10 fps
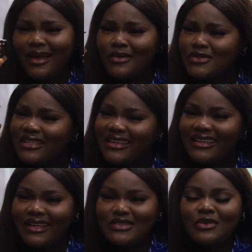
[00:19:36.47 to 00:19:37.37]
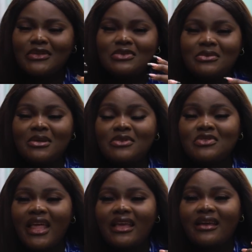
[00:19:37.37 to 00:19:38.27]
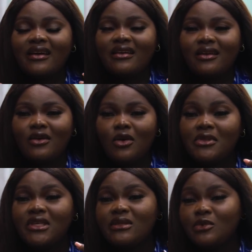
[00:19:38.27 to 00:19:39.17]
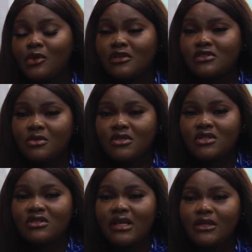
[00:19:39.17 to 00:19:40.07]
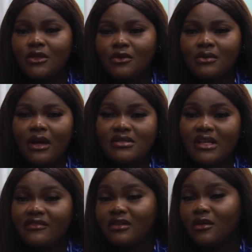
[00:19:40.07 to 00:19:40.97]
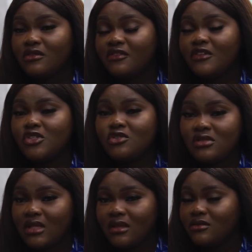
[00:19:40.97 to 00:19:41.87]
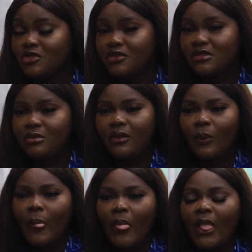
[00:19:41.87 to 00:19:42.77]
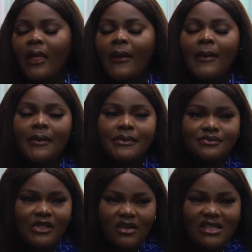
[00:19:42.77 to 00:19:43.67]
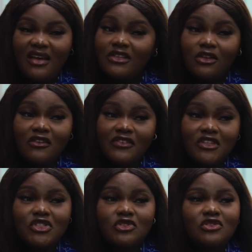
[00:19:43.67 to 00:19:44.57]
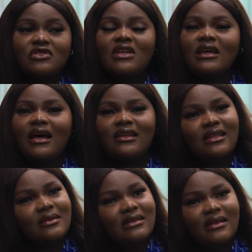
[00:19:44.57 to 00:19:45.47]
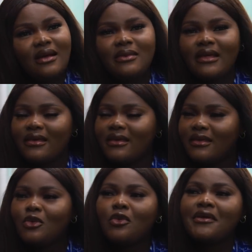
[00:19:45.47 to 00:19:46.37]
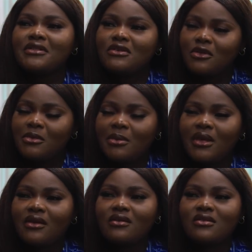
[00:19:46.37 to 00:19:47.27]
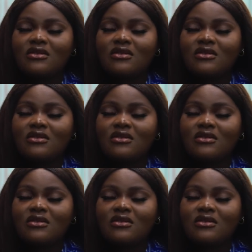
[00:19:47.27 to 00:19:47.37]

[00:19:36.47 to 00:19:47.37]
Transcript: Like I was just learning, I just wanted to be able to like communicate with customers because I knew I was having a lot of issues then, trust me. I was having a lot of issues, and then I'm like, don't worry, it's gonna be better.